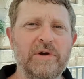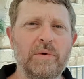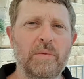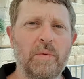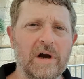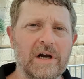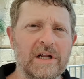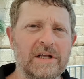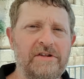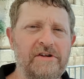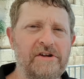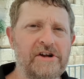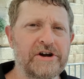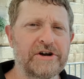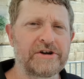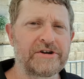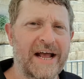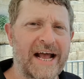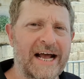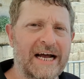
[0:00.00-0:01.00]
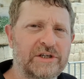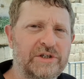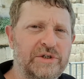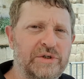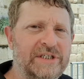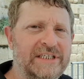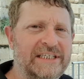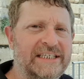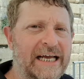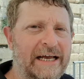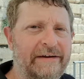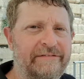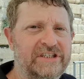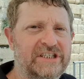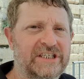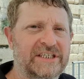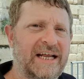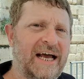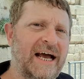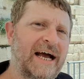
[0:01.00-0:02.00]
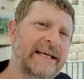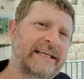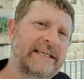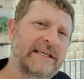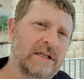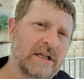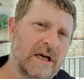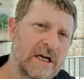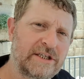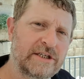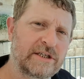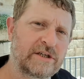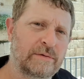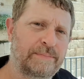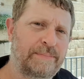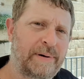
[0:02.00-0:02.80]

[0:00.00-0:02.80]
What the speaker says: you wanted to go down to the Davidson Archaeological